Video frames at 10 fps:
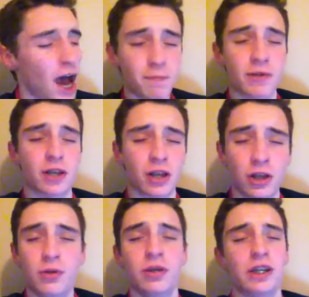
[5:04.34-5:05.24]

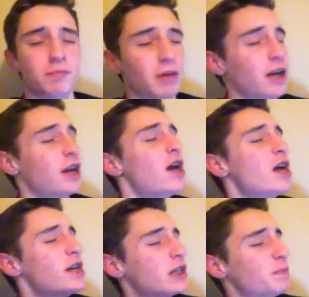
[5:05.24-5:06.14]
absolutely splendid,
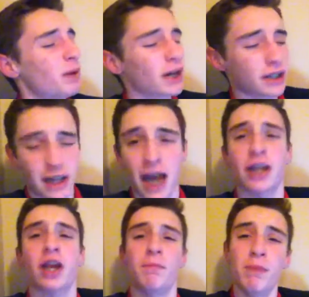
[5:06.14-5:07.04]

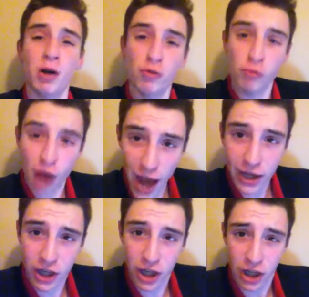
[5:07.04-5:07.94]
spectacular,
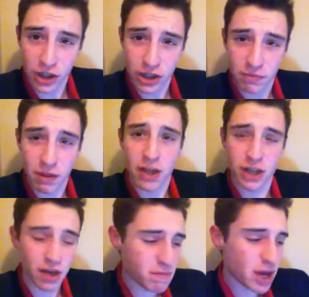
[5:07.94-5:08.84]
miraculous
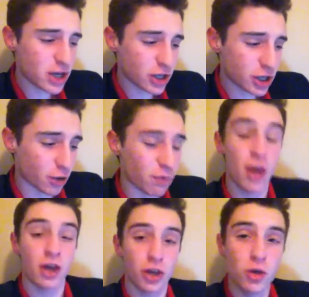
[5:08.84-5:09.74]
to meet you.
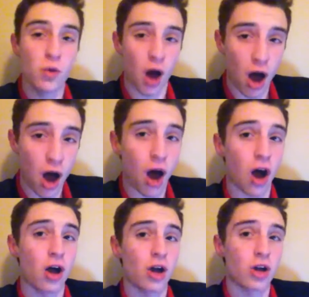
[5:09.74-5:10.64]
You
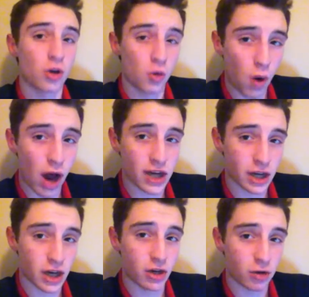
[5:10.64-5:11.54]
are
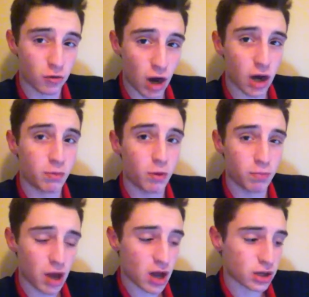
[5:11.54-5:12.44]
quite an incredible
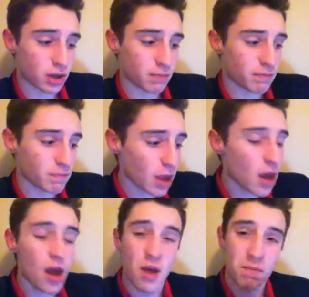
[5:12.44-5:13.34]
person.
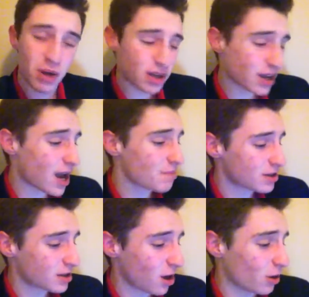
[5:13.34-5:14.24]
But I'm
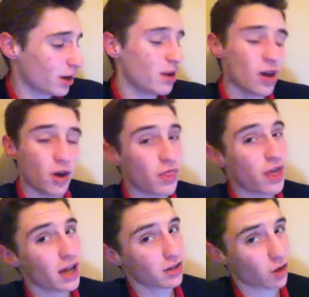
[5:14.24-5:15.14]
sorry
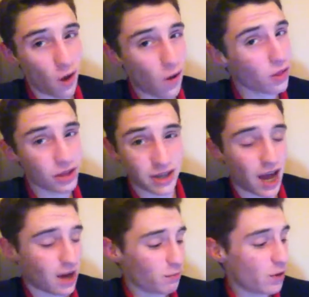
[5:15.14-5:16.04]
that's all the
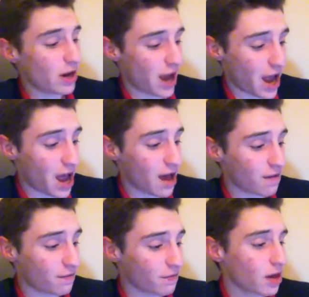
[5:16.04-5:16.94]
time we
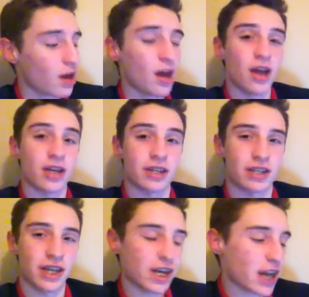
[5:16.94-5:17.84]
have.
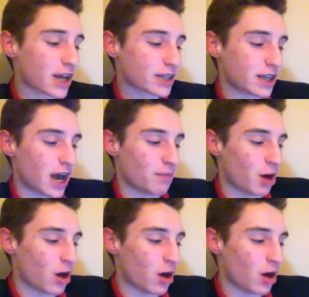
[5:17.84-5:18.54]
See you next time